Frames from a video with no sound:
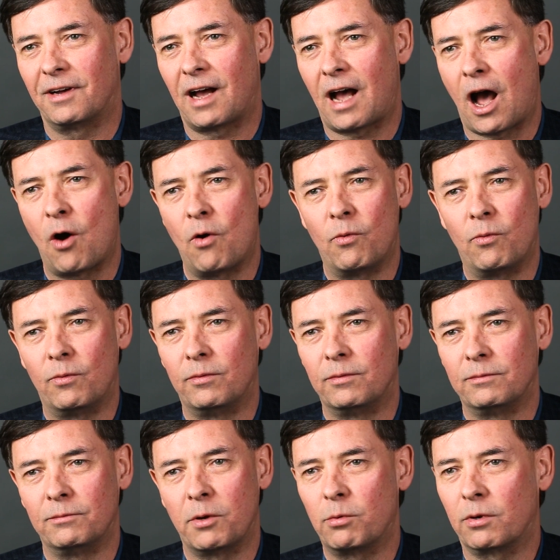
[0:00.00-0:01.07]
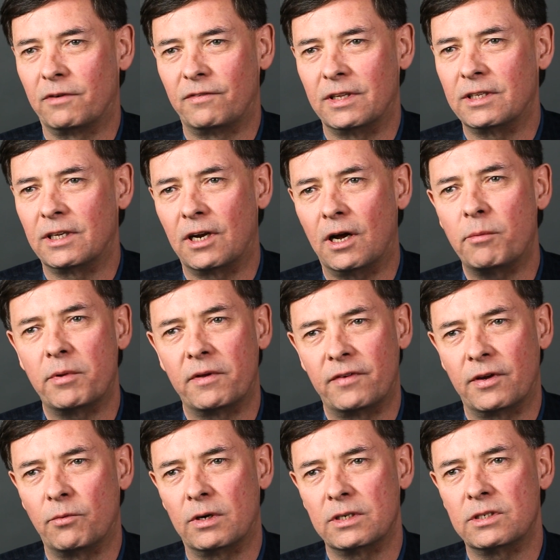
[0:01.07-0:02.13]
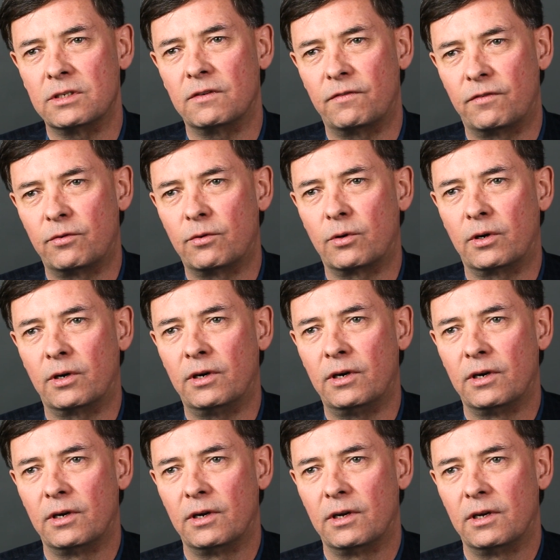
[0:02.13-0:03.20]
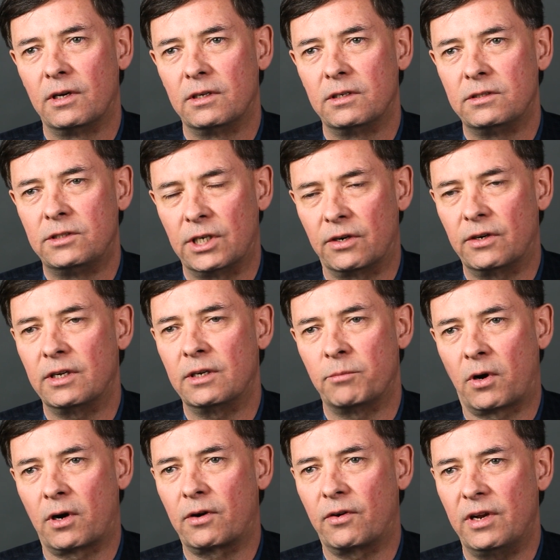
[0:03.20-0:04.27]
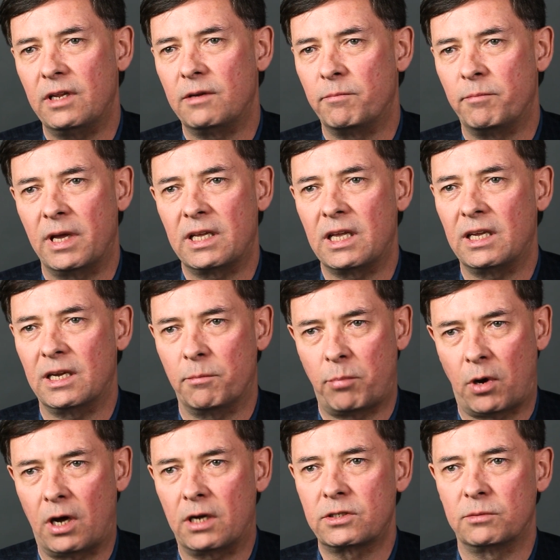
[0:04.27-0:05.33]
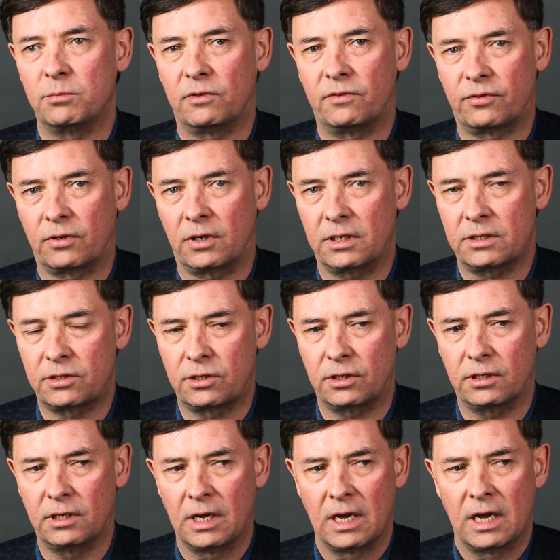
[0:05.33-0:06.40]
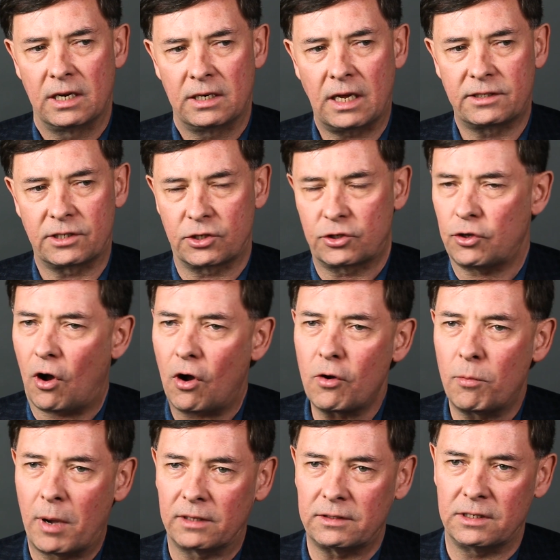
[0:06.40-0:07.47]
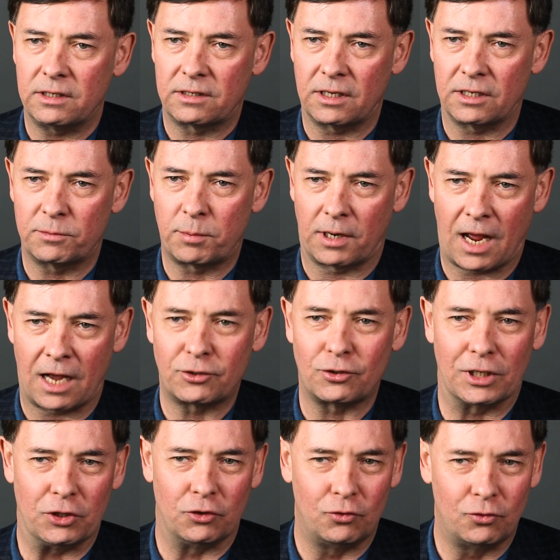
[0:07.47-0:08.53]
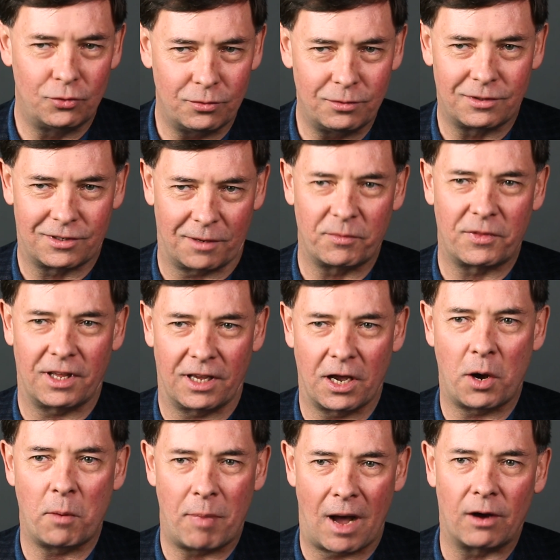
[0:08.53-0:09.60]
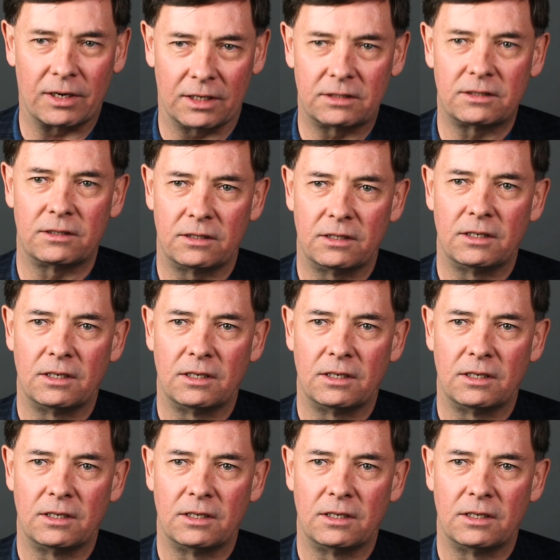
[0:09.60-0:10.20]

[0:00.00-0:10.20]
how we would have ended up if it wasn't for Jerry and Marguerite making it possible for us to not just talk about these things, but actually do something about it.